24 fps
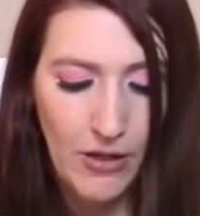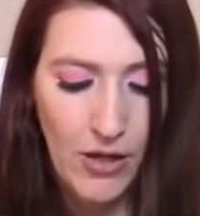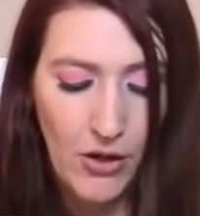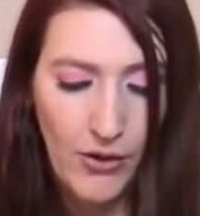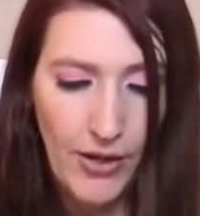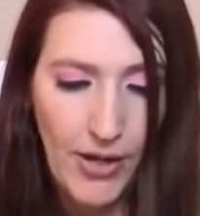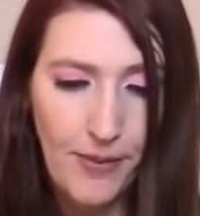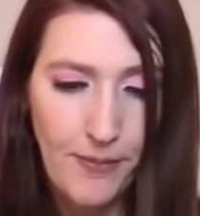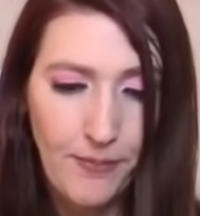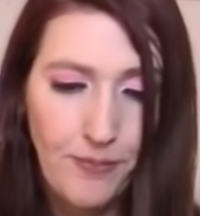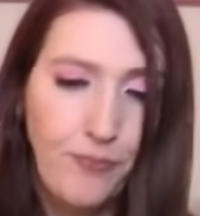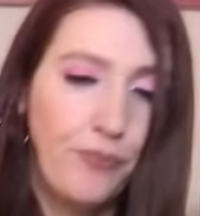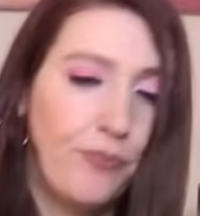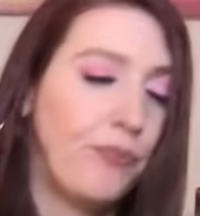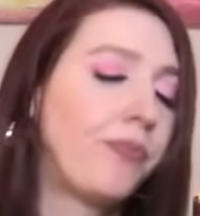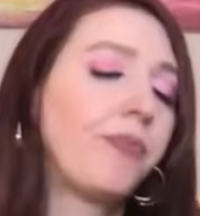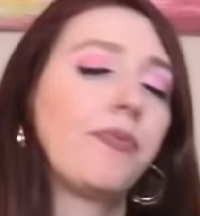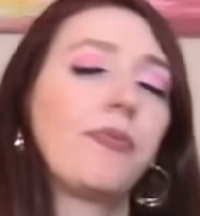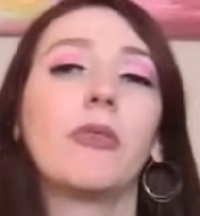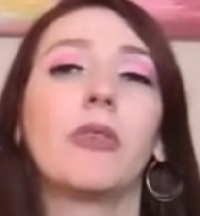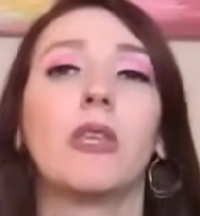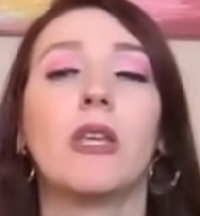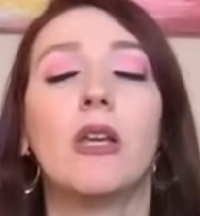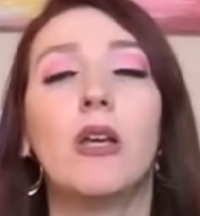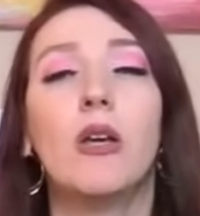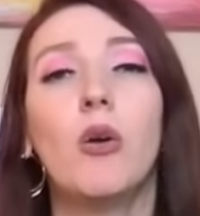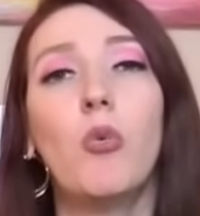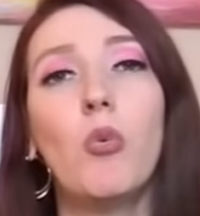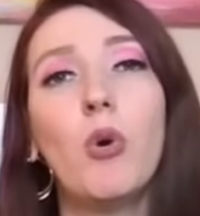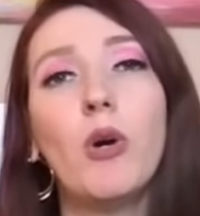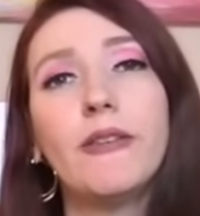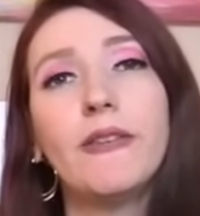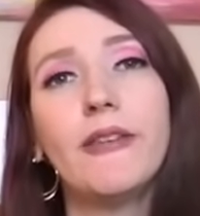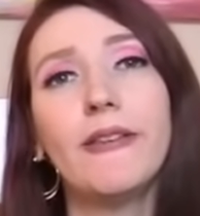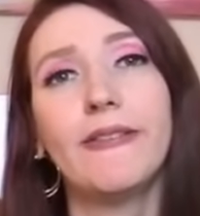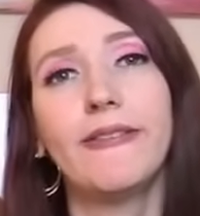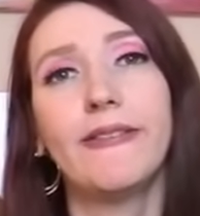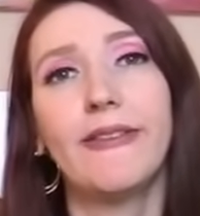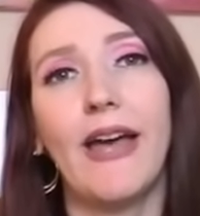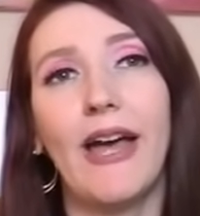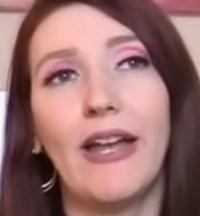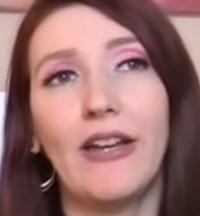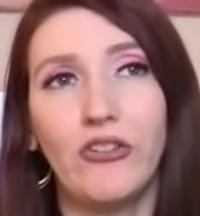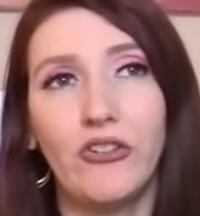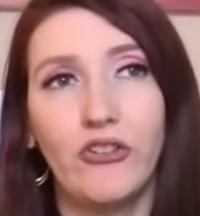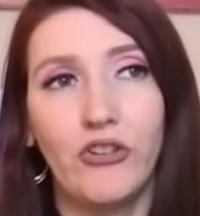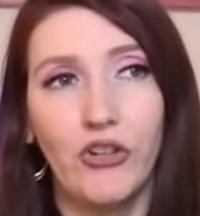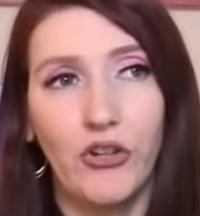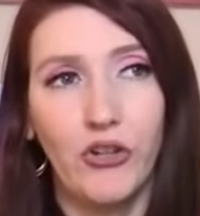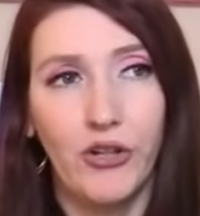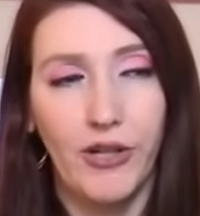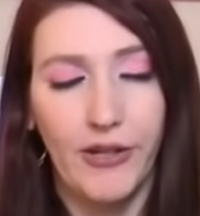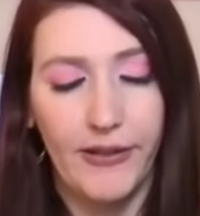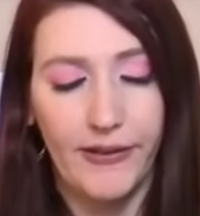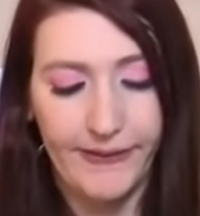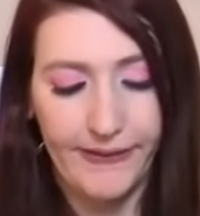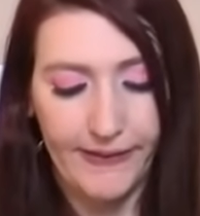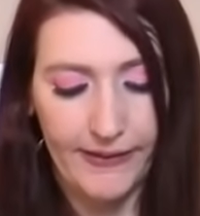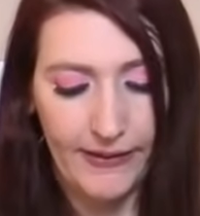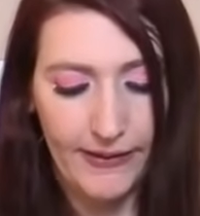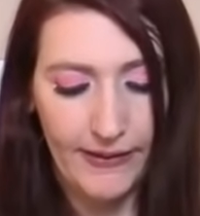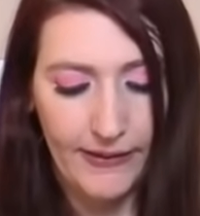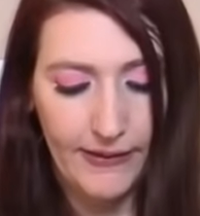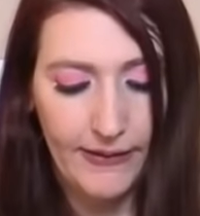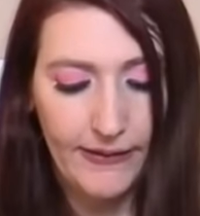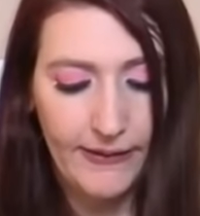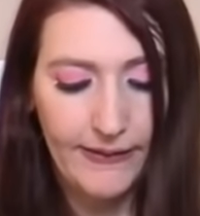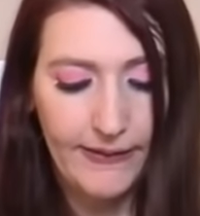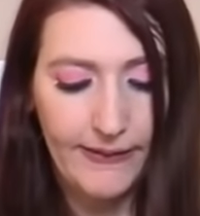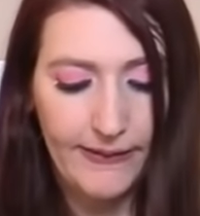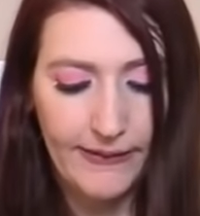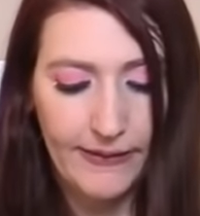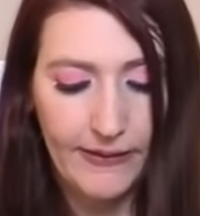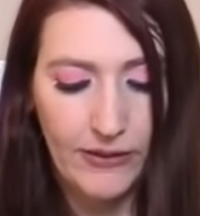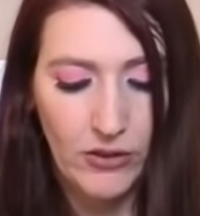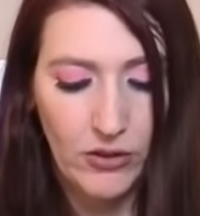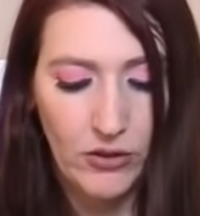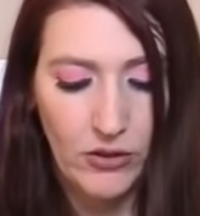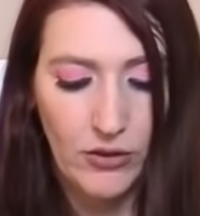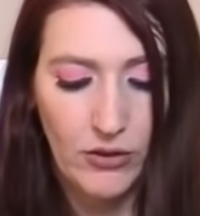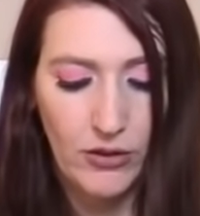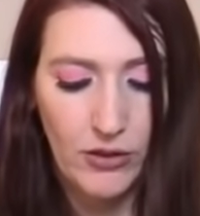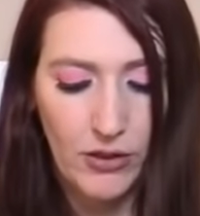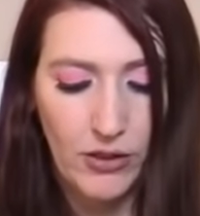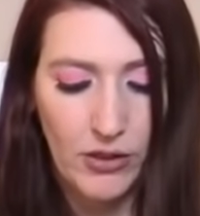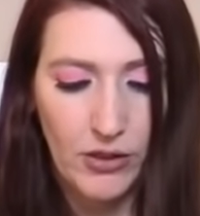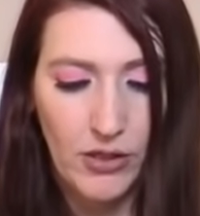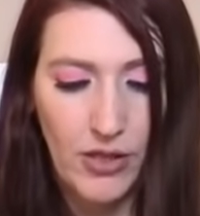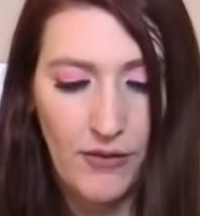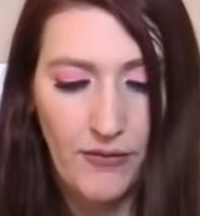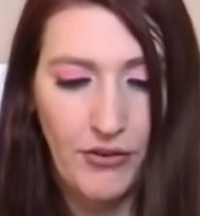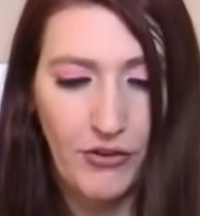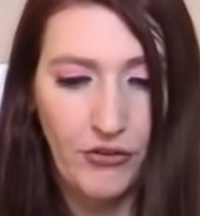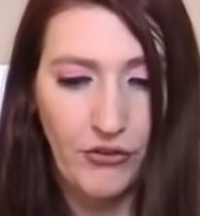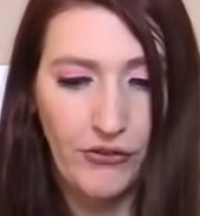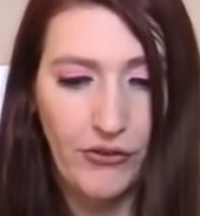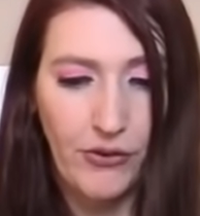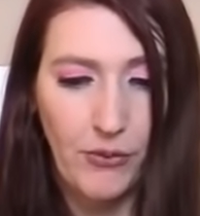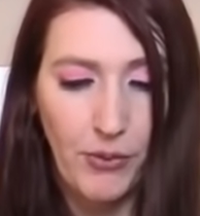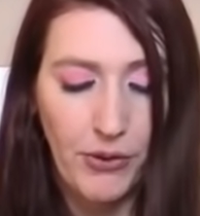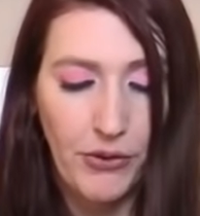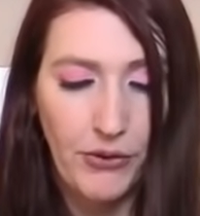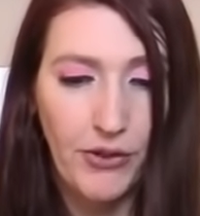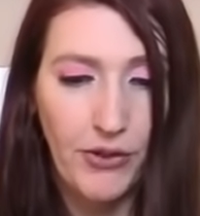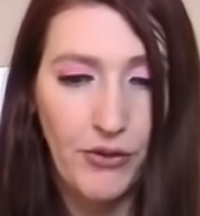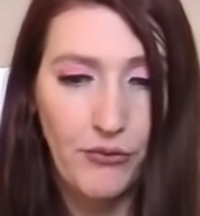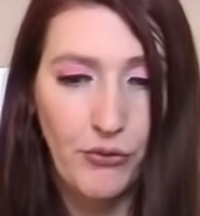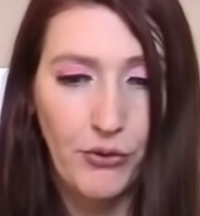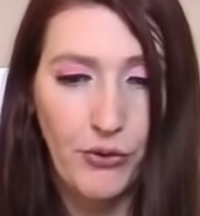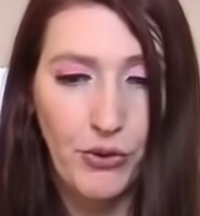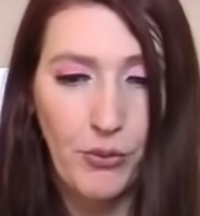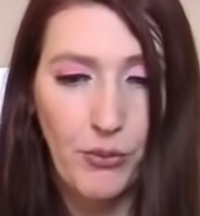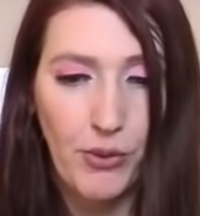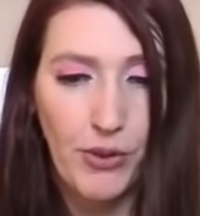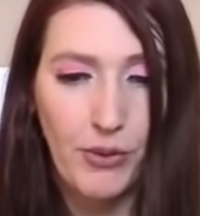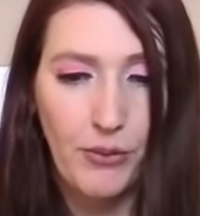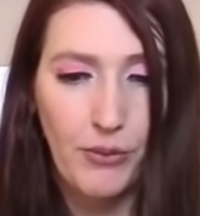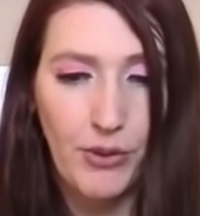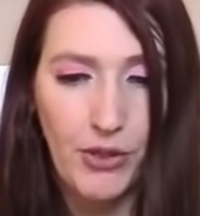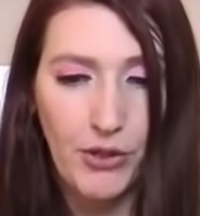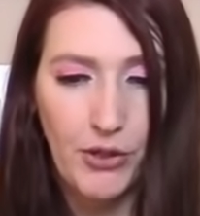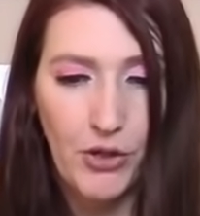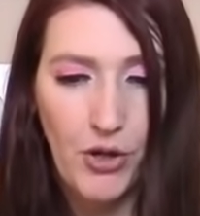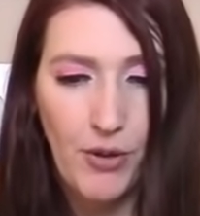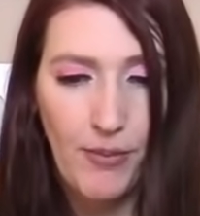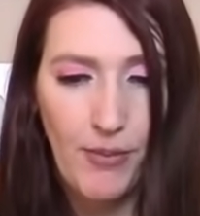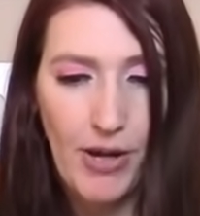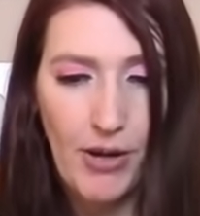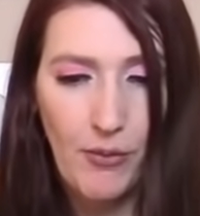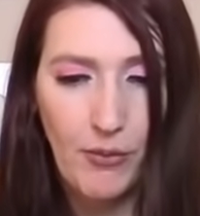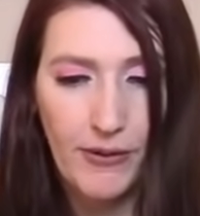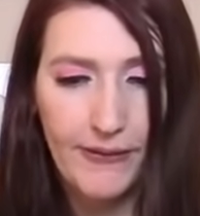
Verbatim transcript: Okay, what this Sagittarius is, love interest, the one they're here for, the one they want to know about.